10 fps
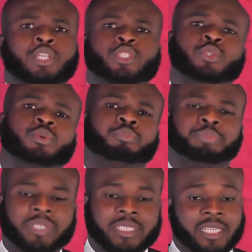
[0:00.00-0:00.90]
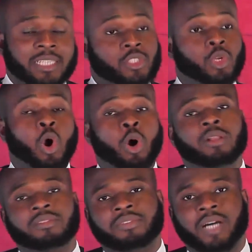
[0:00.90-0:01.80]
to present
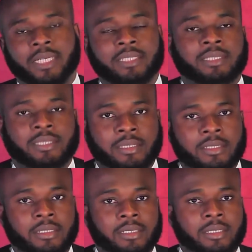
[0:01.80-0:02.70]
all facts